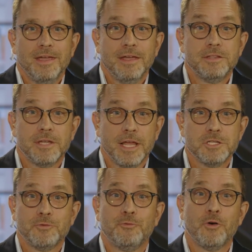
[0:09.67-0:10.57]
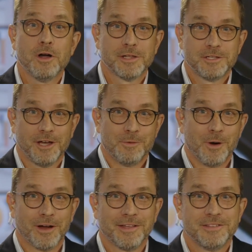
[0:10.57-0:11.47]
In today's volatile
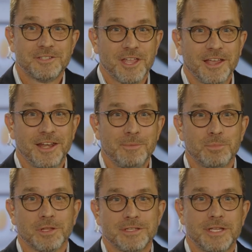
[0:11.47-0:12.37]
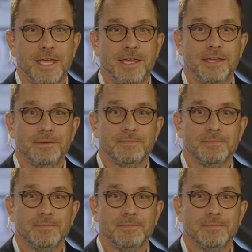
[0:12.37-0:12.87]
market, staying nimble is key,